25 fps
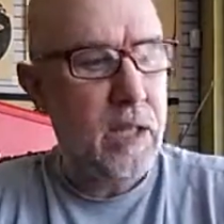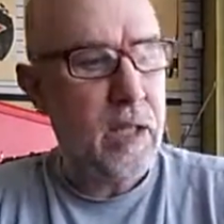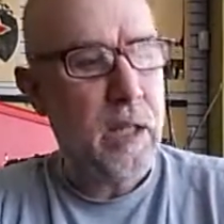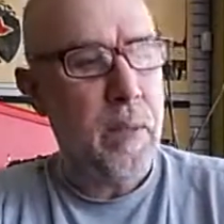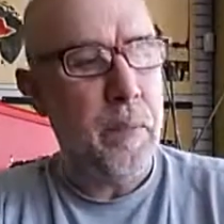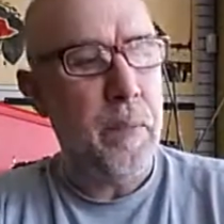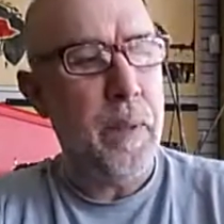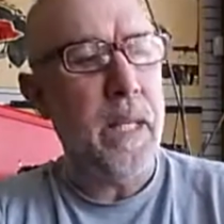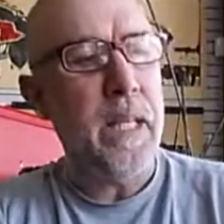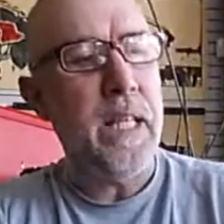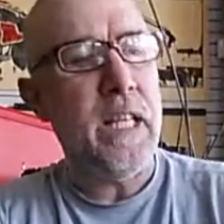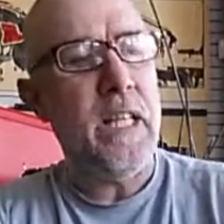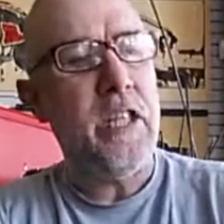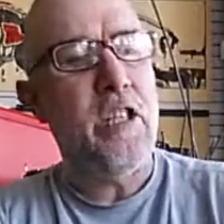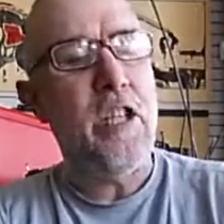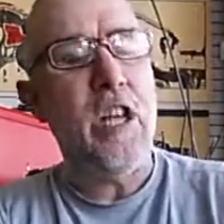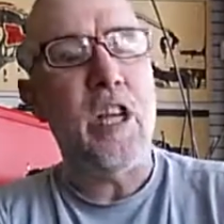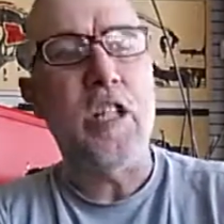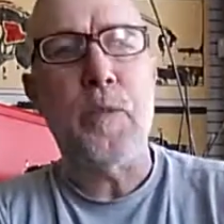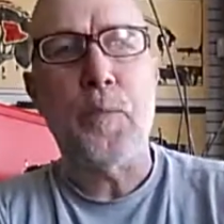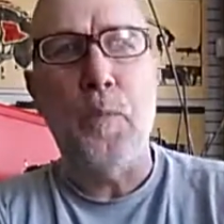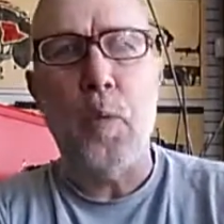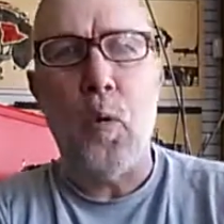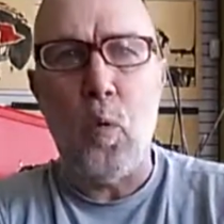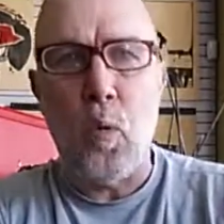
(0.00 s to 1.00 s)
completely
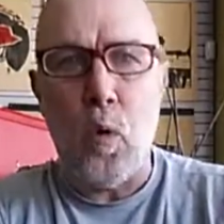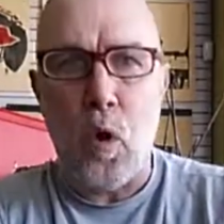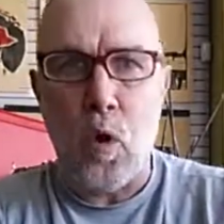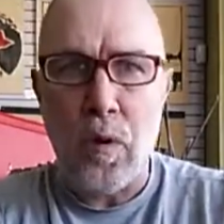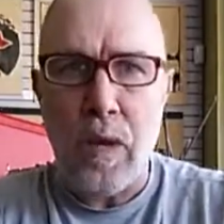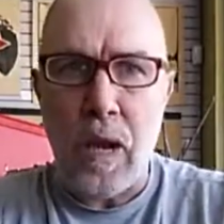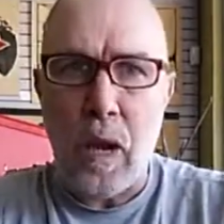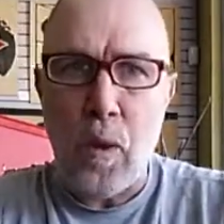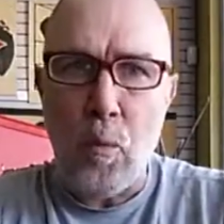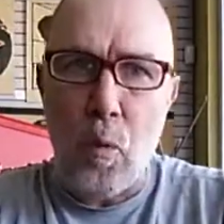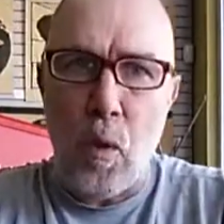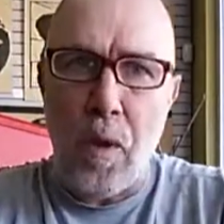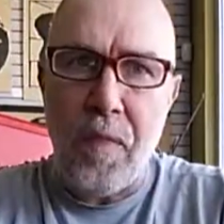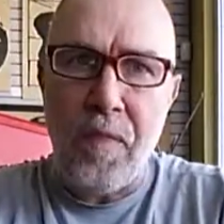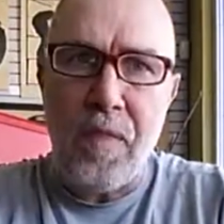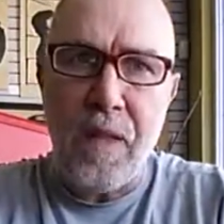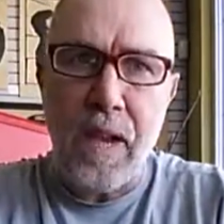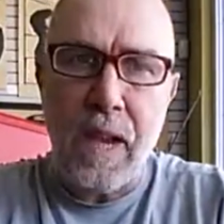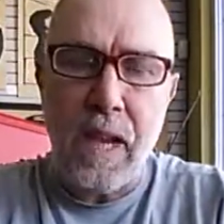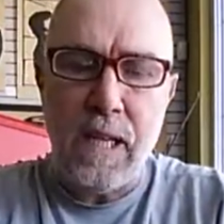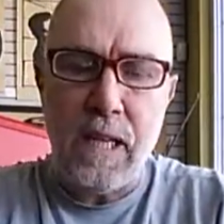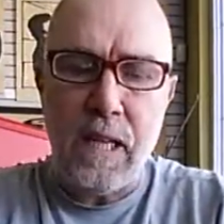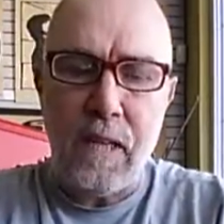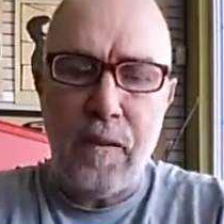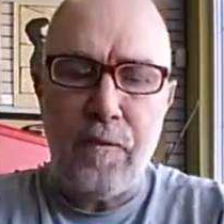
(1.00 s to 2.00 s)
adjustable. Okay, one
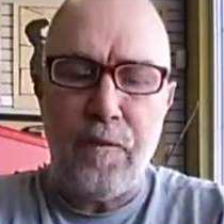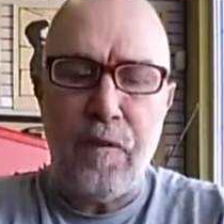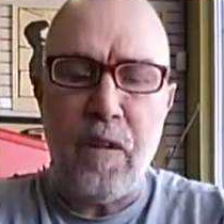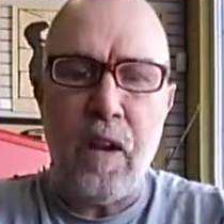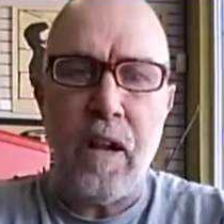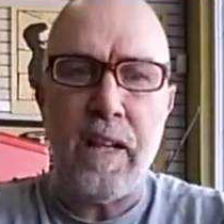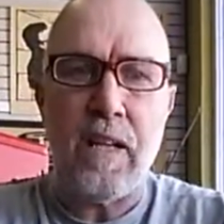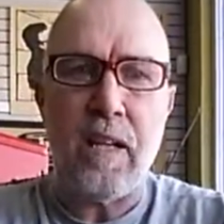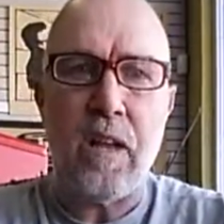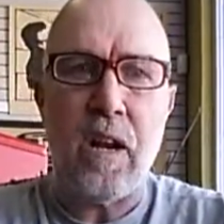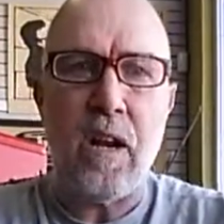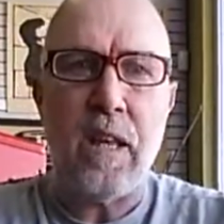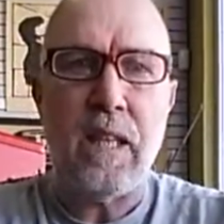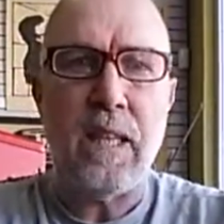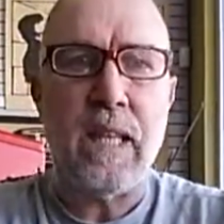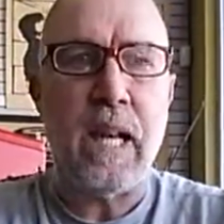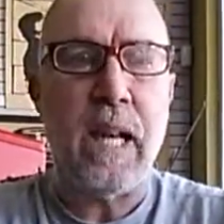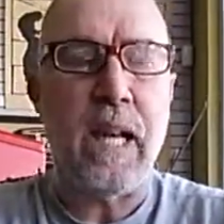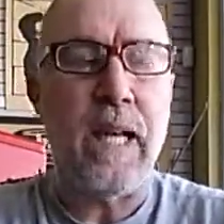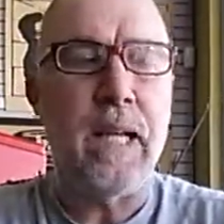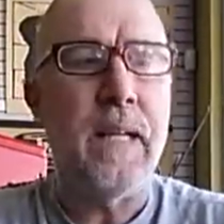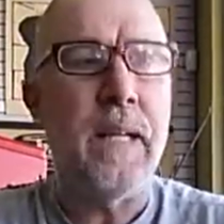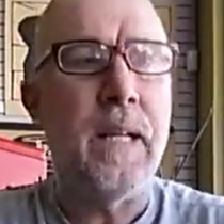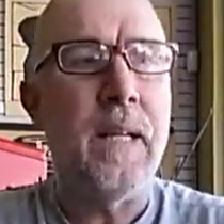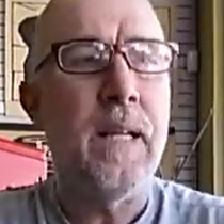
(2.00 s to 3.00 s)
thing I did find on it
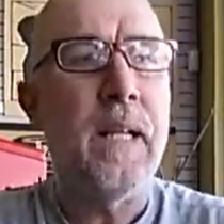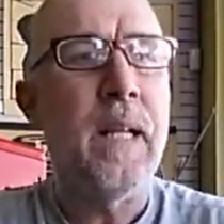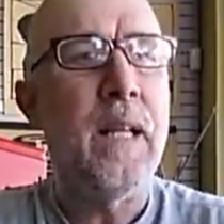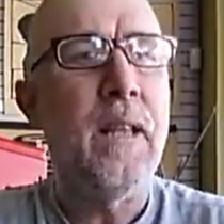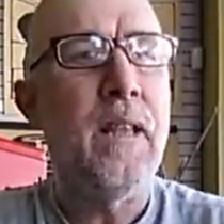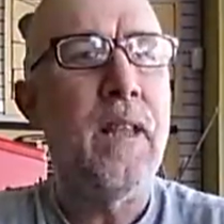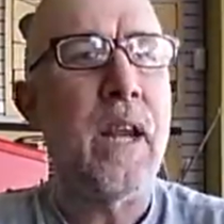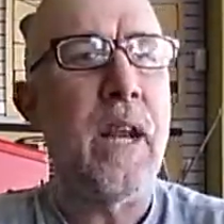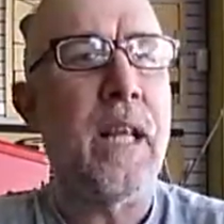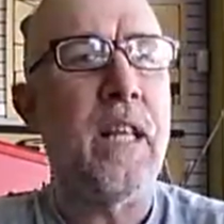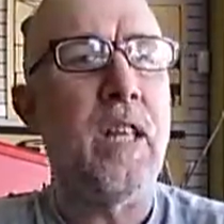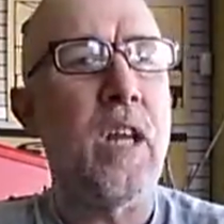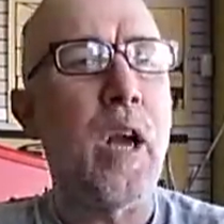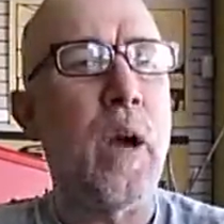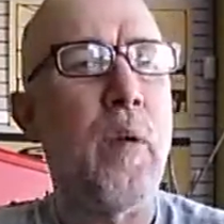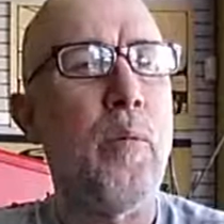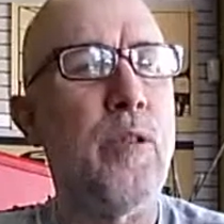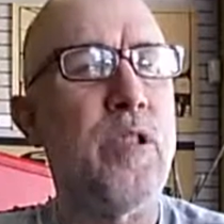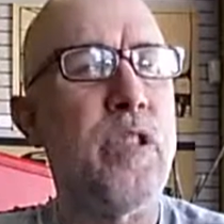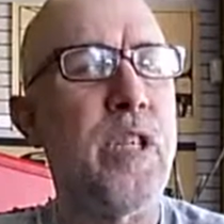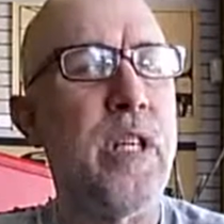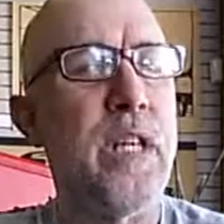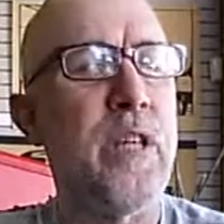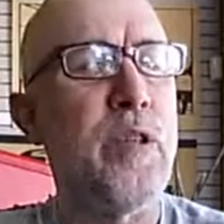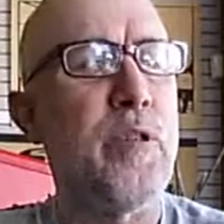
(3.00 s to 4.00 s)
that I thought was